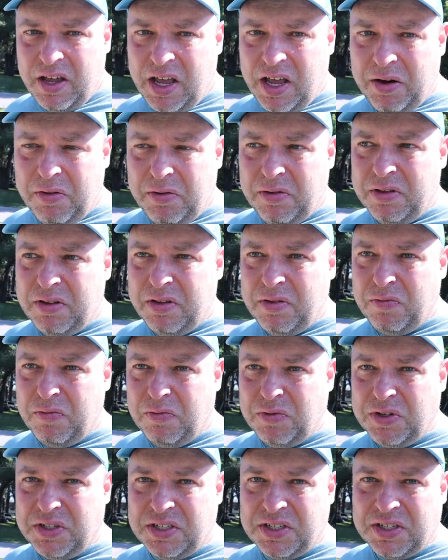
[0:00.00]
and
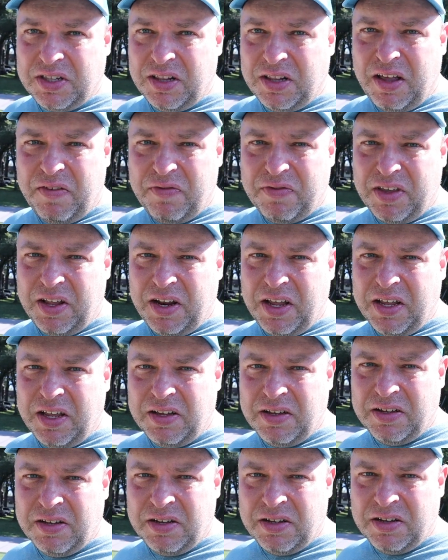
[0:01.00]
was left in
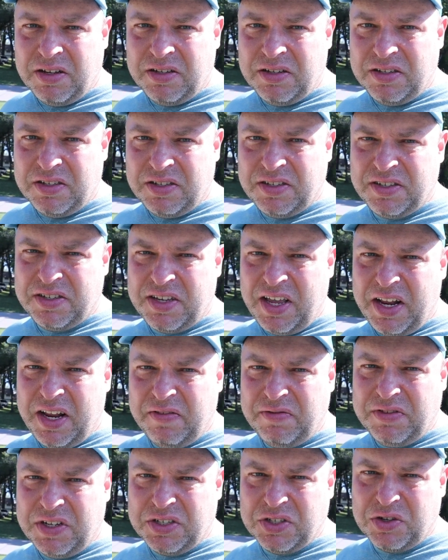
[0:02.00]
a state
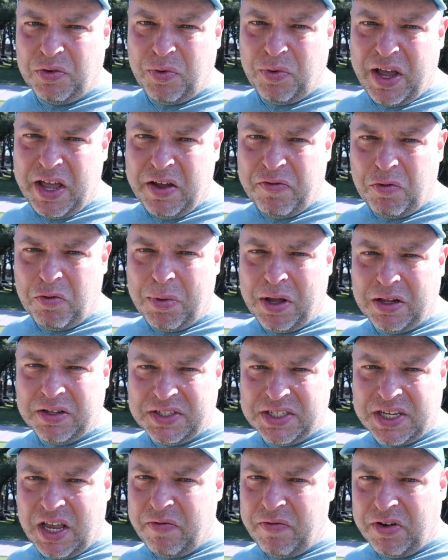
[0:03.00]
of disarray for about
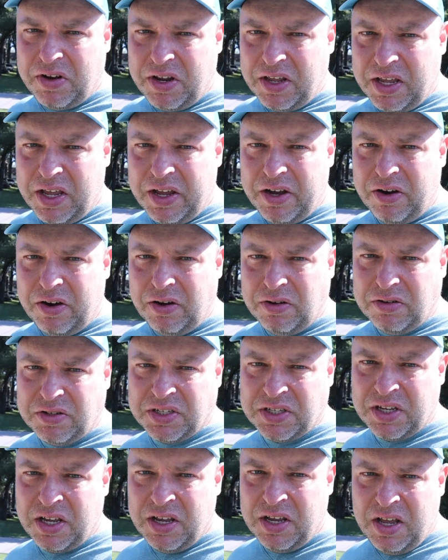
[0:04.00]
70
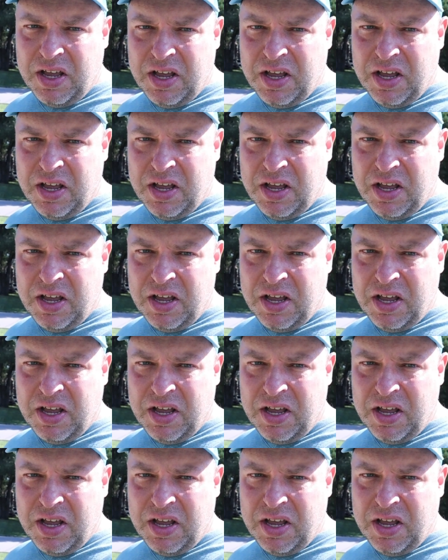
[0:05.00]
years.